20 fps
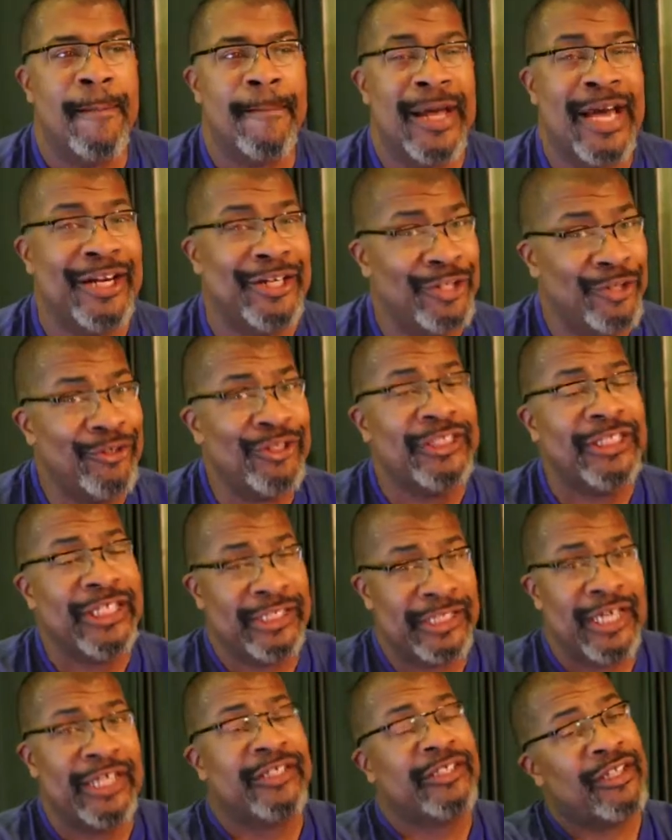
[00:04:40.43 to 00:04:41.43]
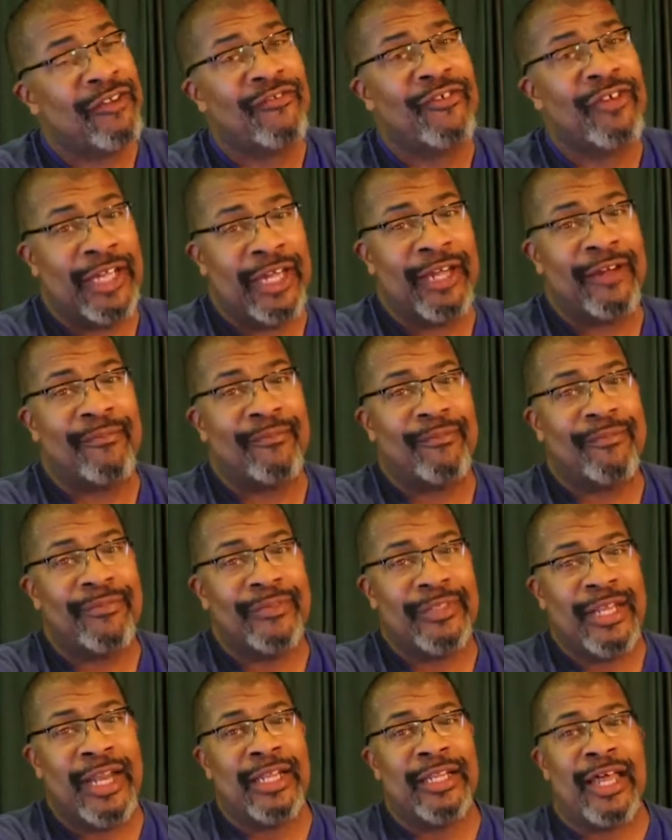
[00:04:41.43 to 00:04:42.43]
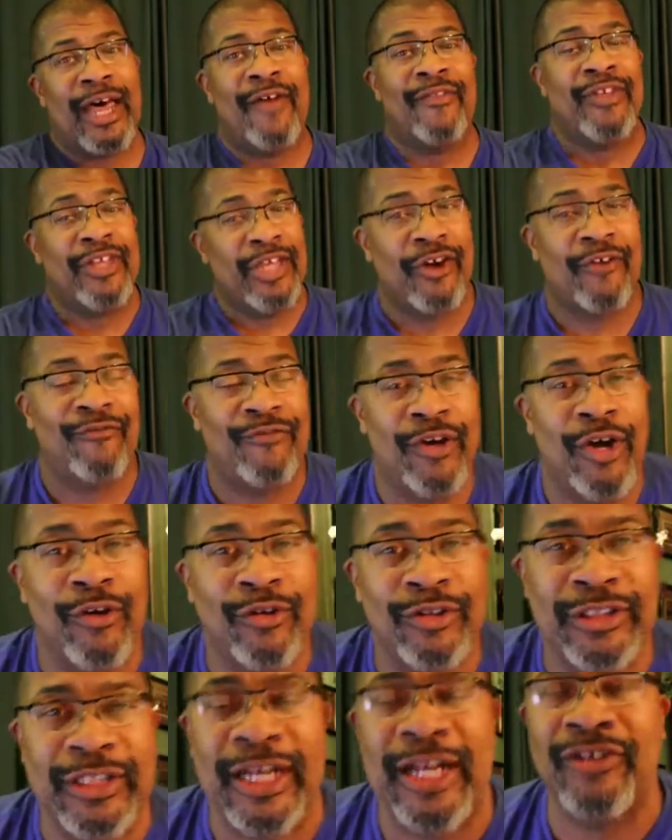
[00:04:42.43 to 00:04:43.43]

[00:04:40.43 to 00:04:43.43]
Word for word: But I do see things differently than a lot of the younger folks.